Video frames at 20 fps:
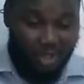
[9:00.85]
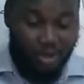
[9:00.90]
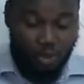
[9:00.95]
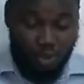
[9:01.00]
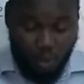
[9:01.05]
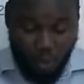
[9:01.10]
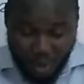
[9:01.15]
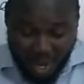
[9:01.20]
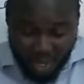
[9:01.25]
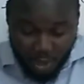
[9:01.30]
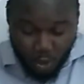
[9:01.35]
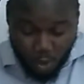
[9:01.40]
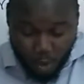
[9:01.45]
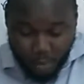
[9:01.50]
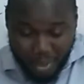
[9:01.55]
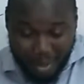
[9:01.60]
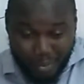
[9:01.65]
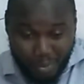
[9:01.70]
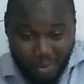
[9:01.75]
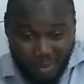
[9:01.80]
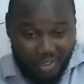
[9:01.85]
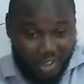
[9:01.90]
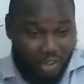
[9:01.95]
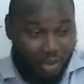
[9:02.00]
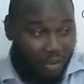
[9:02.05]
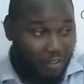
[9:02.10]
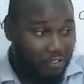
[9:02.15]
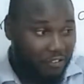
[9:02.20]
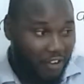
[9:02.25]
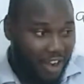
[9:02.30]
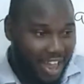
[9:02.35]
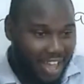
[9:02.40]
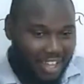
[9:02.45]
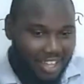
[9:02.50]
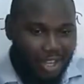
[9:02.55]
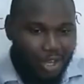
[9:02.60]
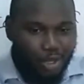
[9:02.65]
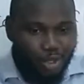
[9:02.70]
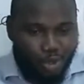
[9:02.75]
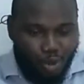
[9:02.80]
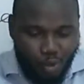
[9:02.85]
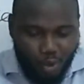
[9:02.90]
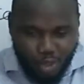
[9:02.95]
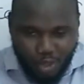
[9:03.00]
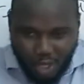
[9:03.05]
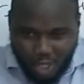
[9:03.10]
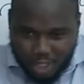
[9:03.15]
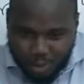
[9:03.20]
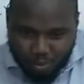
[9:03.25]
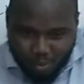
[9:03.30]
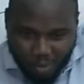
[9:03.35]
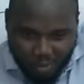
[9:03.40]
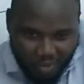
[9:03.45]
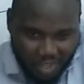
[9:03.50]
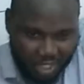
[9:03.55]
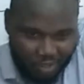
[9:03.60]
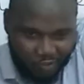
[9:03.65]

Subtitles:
So when you will be moving your file, you will just move this